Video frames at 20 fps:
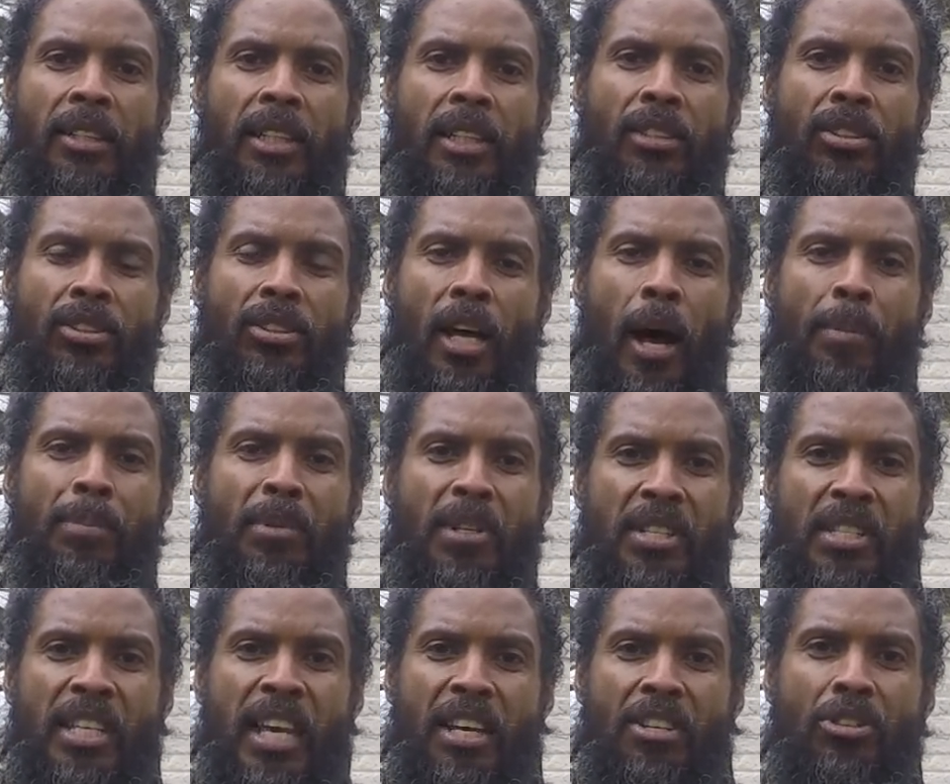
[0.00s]
stop the
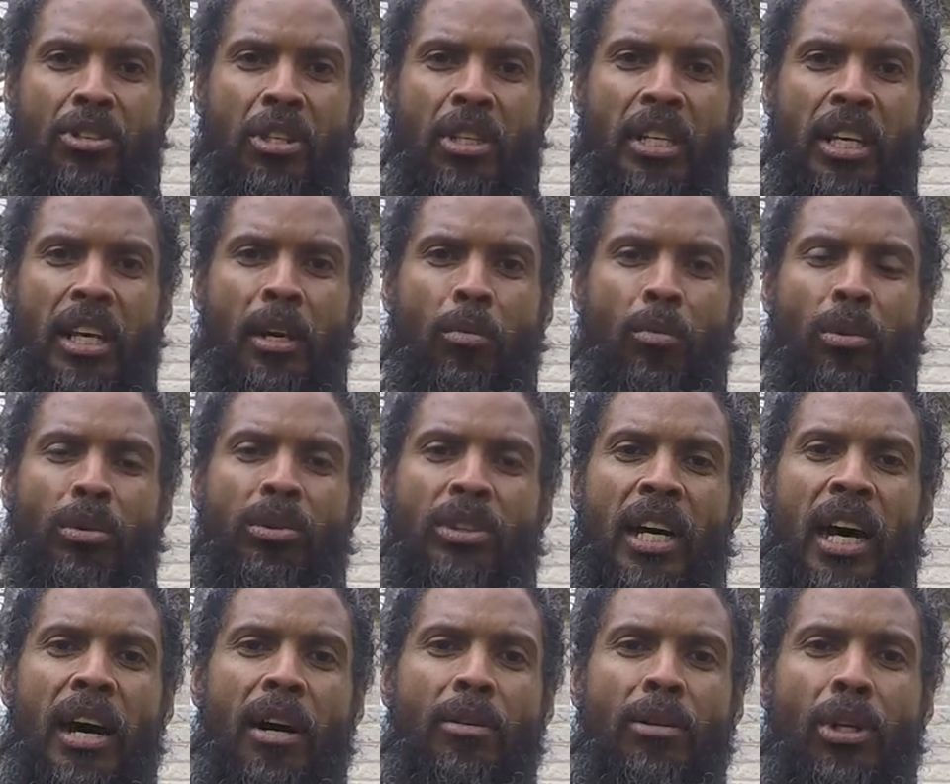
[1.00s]
session, it will
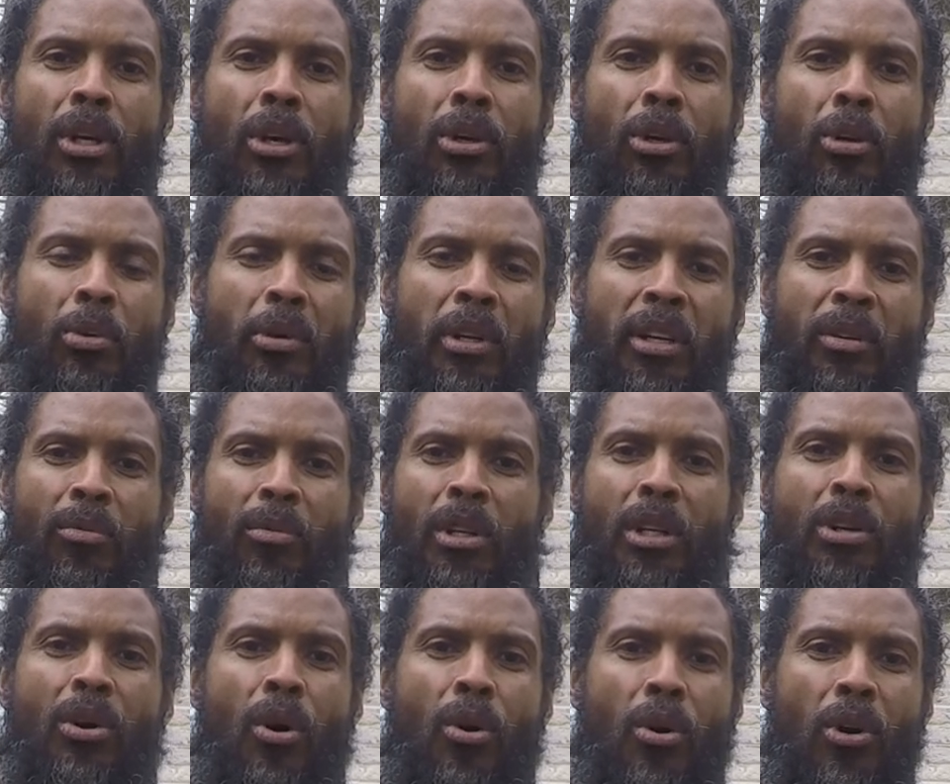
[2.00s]
download or whatever,
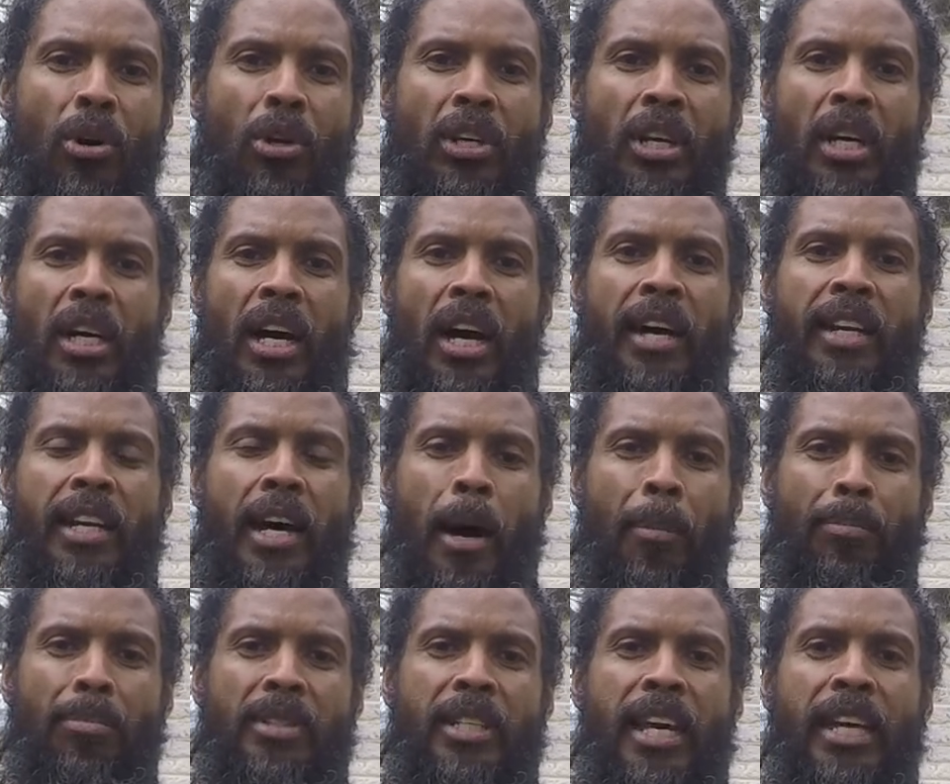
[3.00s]
record and
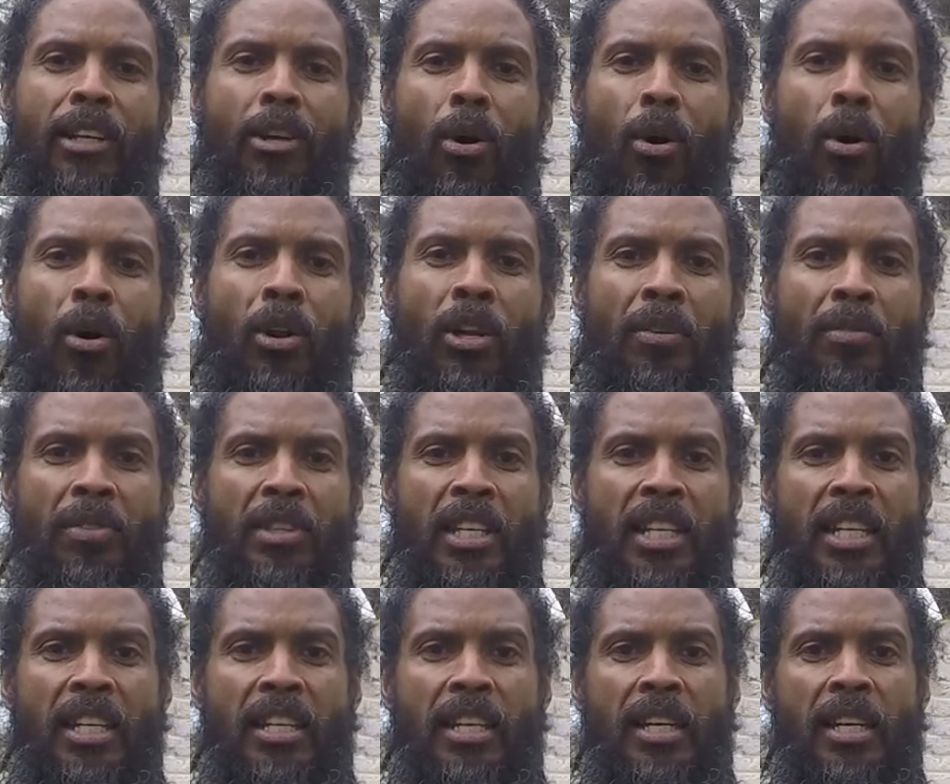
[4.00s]
update all of
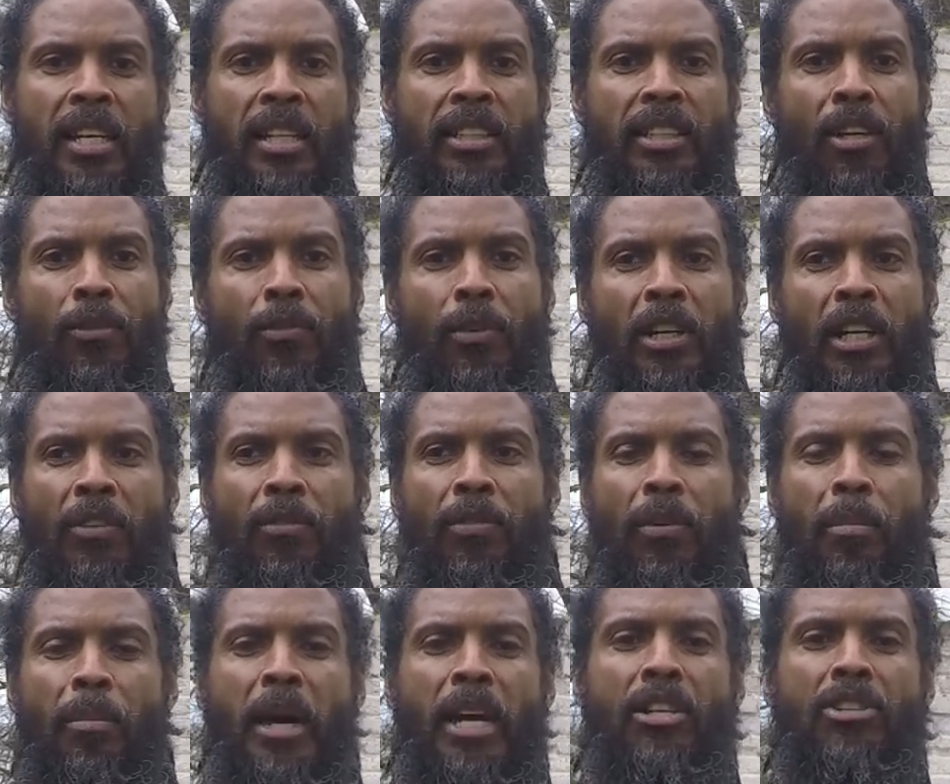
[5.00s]
the different
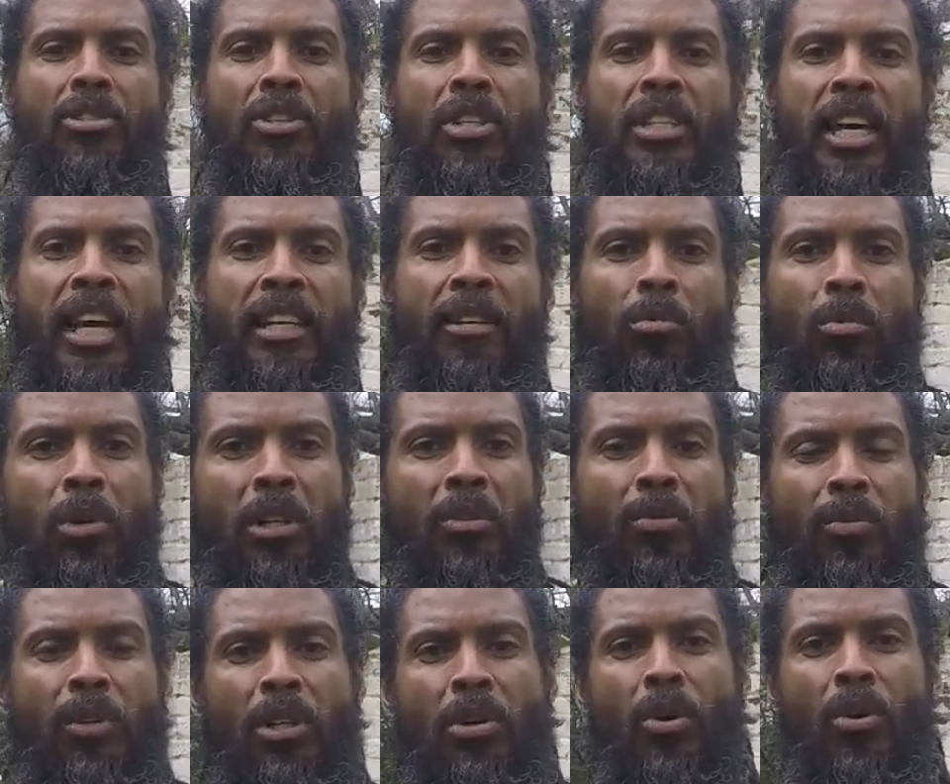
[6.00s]
information that would
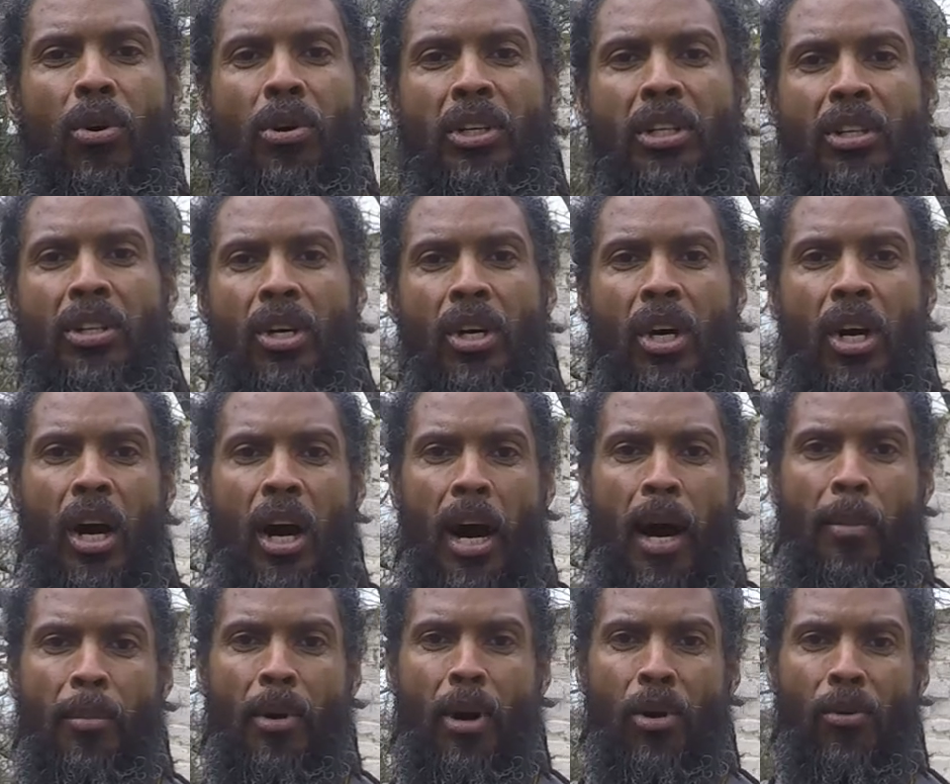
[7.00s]
have recorded
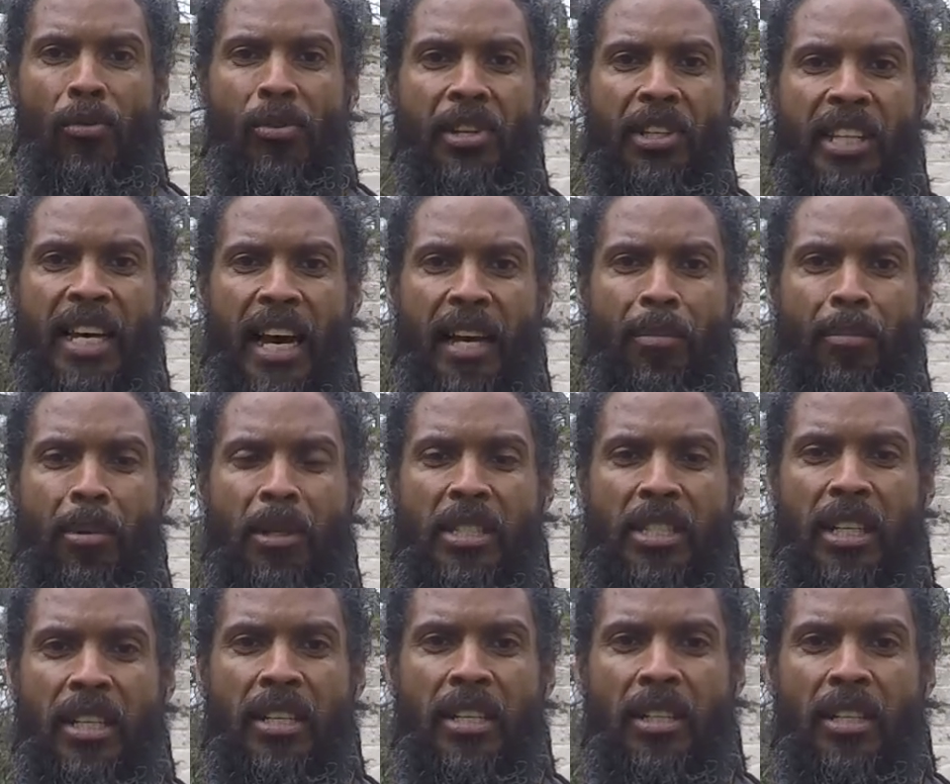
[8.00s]
over that
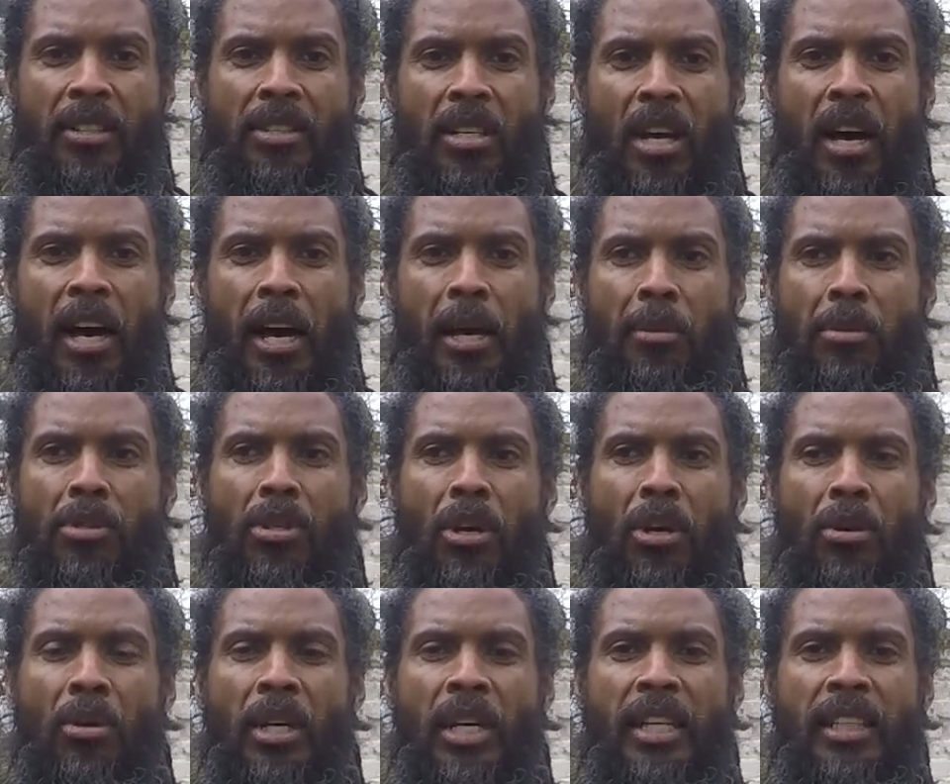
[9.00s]
particular time.
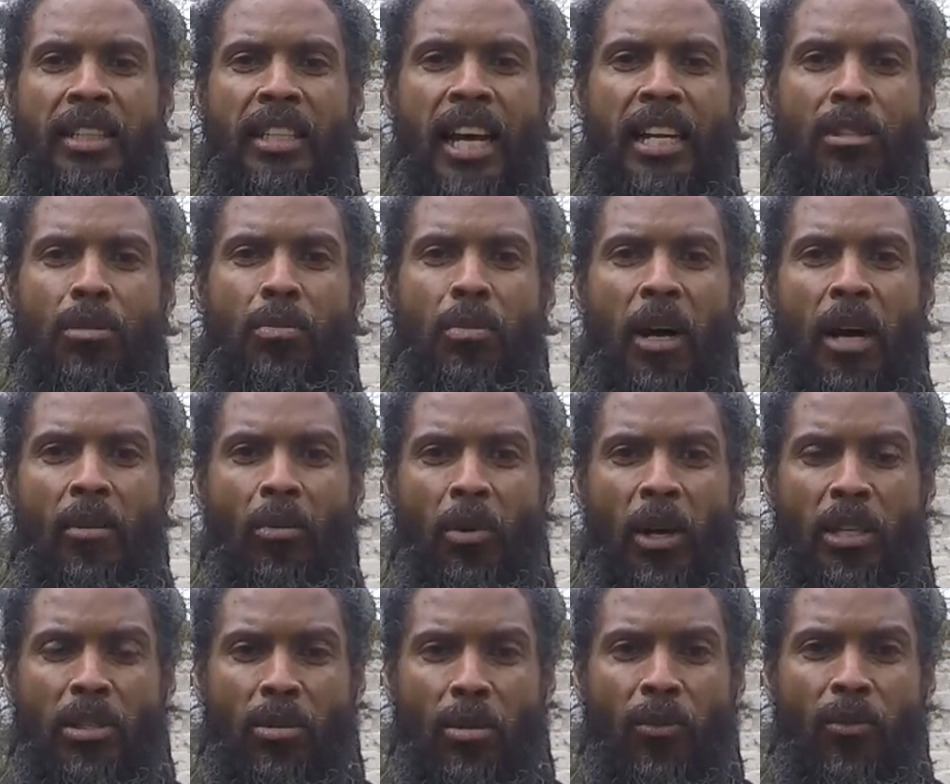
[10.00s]
So that's
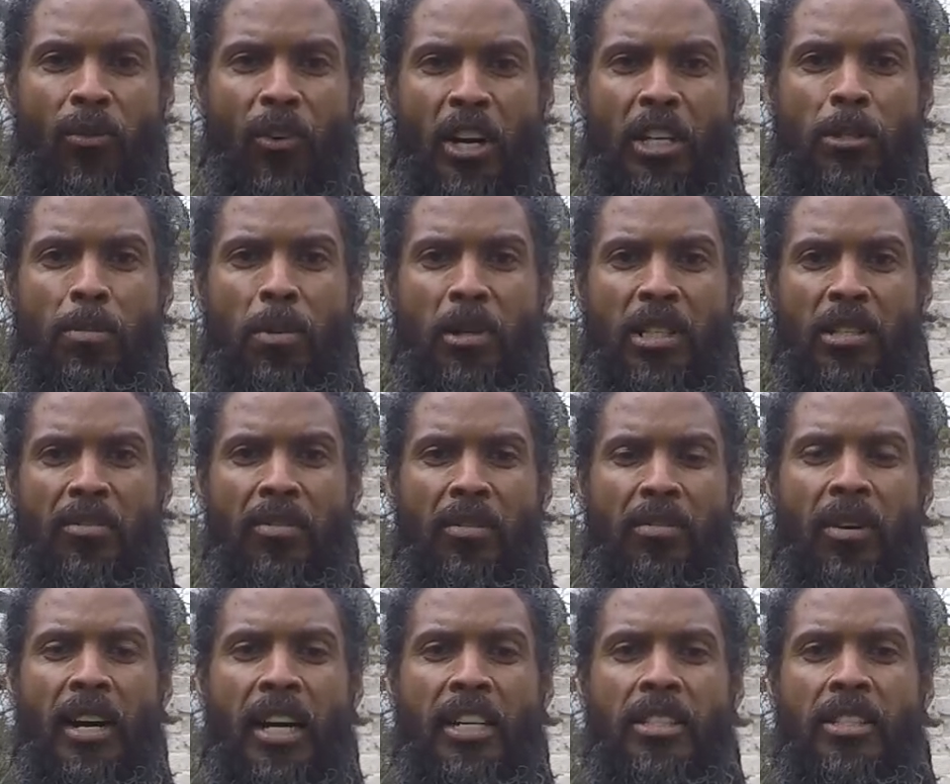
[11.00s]
the first piece of
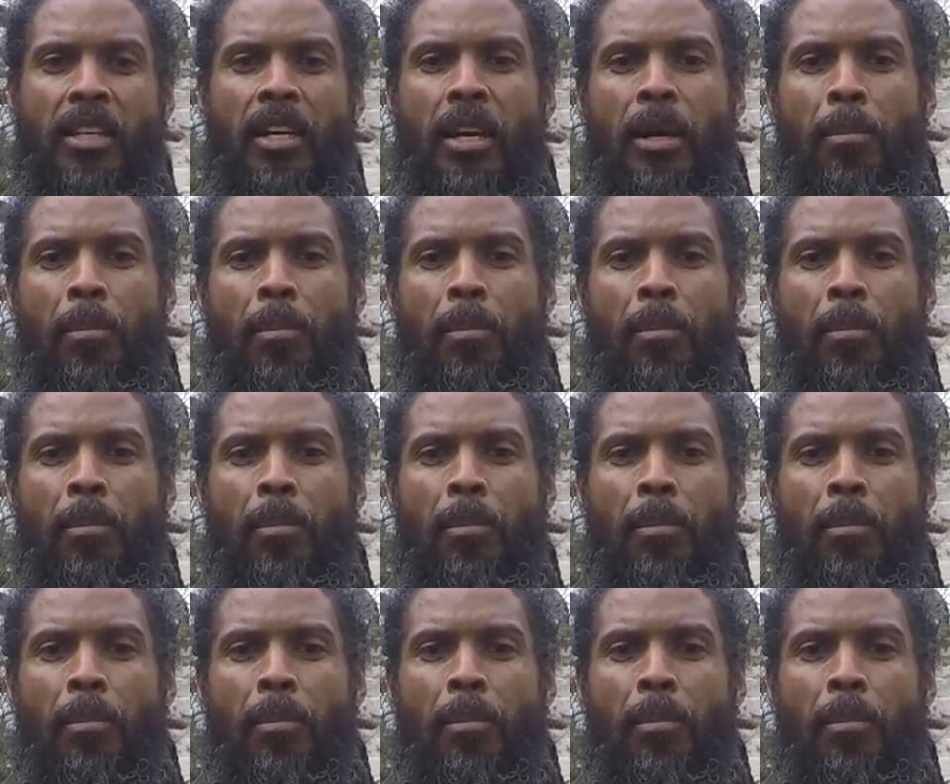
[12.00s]
advice.